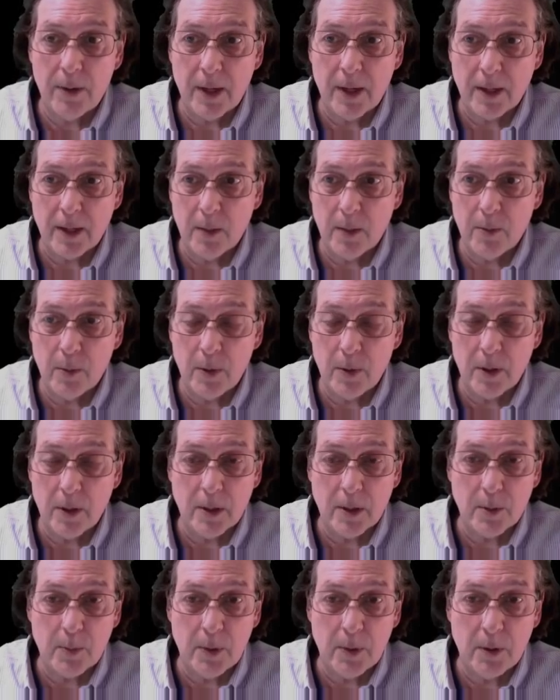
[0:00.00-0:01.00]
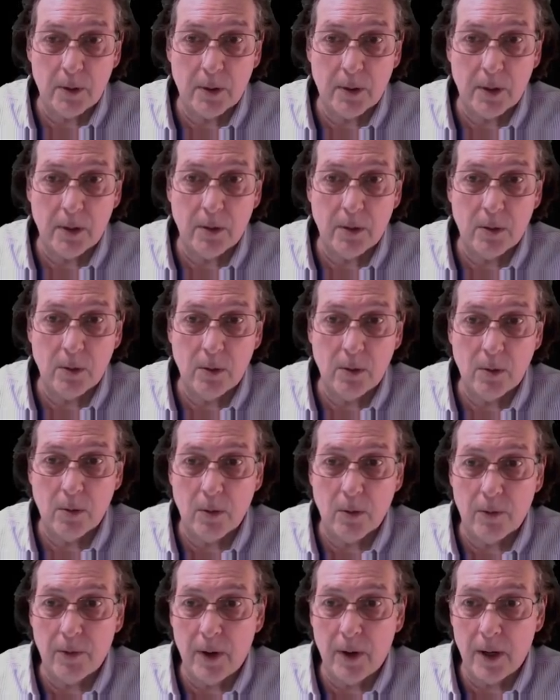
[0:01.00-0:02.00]
That capability is built into
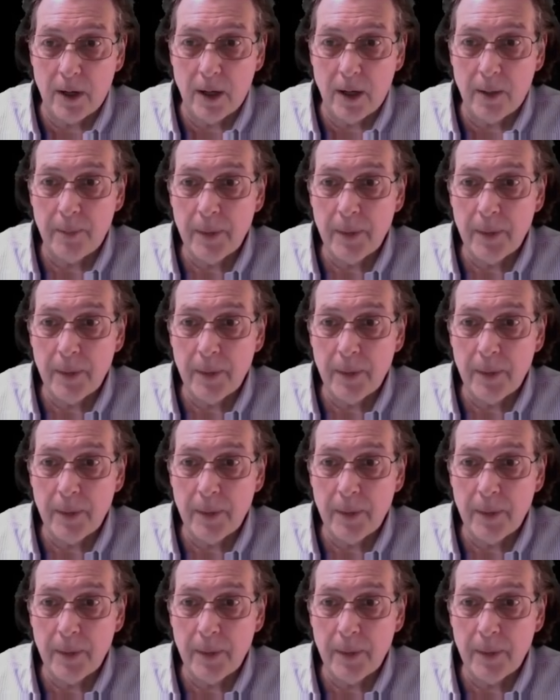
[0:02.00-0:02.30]
Grafana.